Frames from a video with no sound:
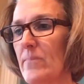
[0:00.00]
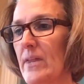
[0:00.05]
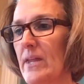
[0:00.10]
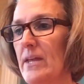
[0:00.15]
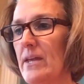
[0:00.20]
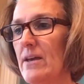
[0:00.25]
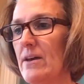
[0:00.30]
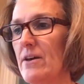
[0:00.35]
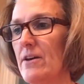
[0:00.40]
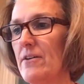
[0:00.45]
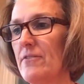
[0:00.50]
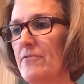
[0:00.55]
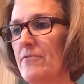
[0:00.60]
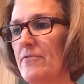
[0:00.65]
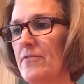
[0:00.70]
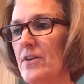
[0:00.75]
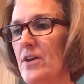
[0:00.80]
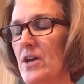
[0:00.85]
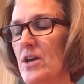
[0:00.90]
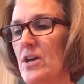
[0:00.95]
If
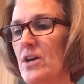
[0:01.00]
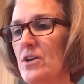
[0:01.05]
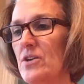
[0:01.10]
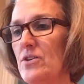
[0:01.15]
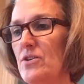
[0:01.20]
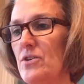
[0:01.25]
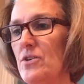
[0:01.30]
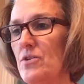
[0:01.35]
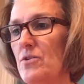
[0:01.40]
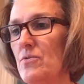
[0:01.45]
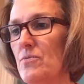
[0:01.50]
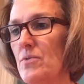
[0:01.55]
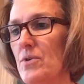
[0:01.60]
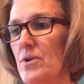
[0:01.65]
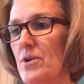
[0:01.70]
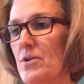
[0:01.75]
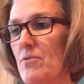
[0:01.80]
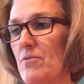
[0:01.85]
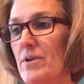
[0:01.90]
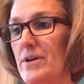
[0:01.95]
you were
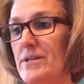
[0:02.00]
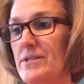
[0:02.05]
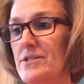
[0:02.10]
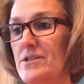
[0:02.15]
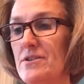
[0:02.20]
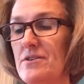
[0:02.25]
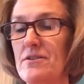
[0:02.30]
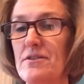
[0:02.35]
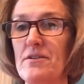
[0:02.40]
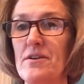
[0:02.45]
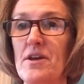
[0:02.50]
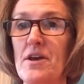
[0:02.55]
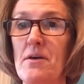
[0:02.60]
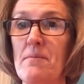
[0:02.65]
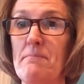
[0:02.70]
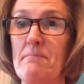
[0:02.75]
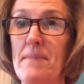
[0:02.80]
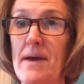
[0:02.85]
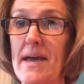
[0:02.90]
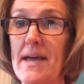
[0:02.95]
going to
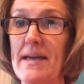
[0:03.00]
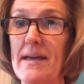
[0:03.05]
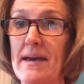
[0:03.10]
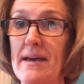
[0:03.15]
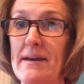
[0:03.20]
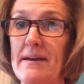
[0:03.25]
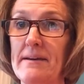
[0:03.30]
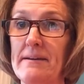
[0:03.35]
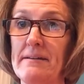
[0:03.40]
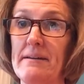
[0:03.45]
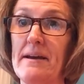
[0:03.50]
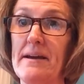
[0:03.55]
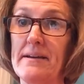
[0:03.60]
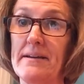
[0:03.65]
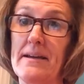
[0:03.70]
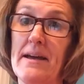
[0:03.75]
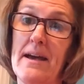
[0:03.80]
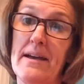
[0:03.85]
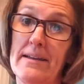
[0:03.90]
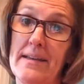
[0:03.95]
make
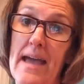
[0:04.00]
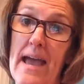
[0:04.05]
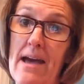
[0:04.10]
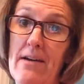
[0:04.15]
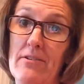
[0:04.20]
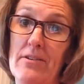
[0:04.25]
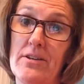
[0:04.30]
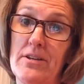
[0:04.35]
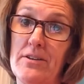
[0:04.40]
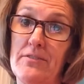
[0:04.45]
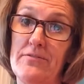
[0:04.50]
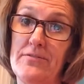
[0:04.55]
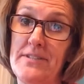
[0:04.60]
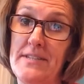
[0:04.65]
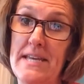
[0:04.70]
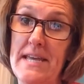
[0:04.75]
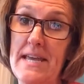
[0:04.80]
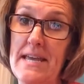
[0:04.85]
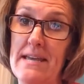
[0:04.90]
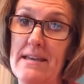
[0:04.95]
a gallon of
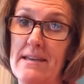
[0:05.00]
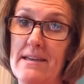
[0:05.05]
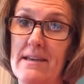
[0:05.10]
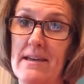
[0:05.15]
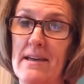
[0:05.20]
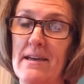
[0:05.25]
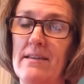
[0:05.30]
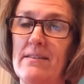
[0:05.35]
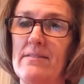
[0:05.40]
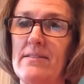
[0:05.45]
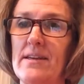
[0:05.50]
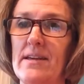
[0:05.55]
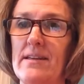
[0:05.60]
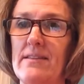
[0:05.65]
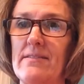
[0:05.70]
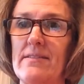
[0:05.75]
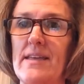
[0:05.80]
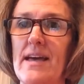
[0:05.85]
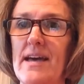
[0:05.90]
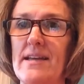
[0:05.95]
tea,
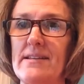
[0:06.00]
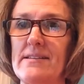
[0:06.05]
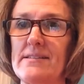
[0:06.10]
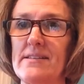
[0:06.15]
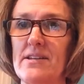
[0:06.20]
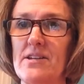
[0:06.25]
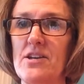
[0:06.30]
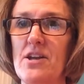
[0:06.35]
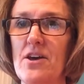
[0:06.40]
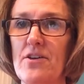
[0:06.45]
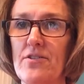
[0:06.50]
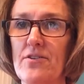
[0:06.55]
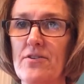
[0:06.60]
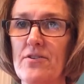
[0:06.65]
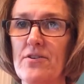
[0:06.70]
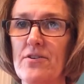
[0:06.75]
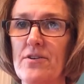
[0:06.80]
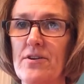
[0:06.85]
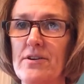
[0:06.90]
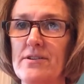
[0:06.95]
then that is
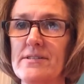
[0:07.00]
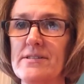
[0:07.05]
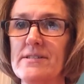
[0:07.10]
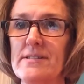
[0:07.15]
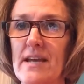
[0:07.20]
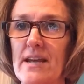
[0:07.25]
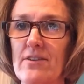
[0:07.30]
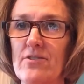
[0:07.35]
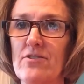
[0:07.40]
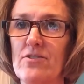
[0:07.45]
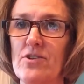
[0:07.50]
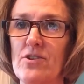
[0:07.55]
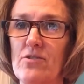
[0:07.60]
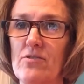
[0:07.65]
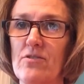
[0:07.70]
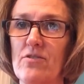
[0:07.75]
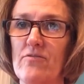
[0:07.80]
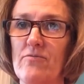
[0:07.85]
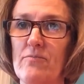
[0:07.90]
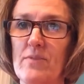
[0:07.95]
another standard
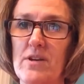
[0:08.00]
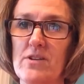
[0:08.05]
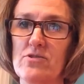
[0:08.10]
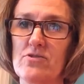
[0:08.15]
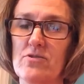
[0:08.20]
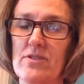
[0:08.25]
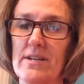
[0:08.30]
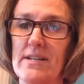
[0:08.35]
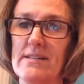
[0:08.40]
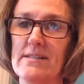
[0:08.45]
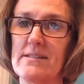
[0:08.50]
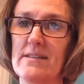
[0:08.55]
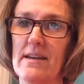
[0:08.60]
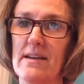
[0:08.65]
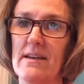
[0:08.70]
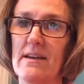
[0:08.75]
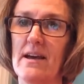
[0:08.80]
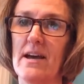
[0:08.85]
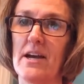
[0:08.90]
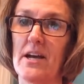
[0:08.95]
unit of measure, and it's
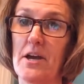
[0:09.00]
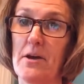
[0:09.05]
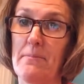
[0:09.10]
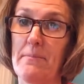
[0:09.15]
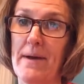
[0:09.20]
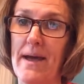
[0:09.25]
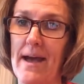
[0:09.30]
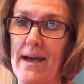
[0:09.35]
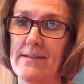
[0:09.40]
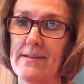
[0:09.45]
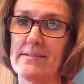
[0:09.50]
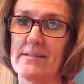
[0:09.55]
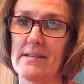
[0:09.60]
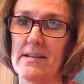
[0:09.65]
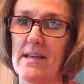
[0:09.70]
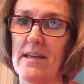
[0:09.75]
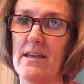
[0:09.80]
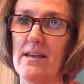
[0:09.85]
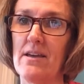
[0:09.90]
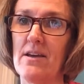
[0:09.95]
a
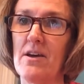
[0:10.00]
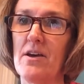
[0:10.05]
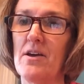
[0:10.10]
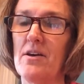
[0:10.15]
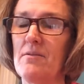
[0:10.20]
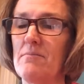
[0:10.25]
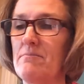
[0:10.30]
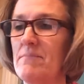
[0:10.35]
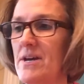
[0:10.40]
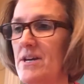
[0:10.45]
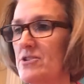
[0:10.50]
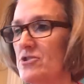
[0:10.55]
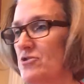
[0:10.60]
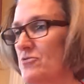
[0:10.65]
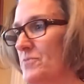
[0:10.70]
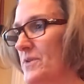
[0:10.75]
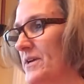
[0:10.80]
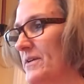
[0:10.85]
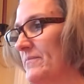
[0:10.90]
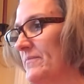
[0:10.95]
capacity
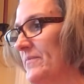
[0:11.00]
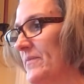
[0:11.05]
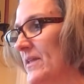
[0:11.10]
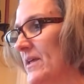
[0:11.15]
measurement.